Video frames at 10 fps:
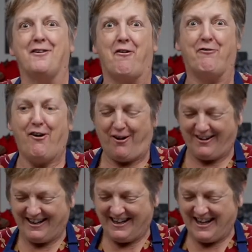didn't all
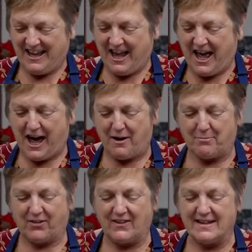fall. Um,
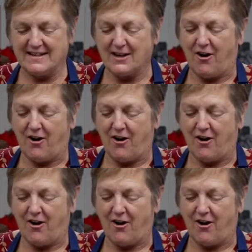but these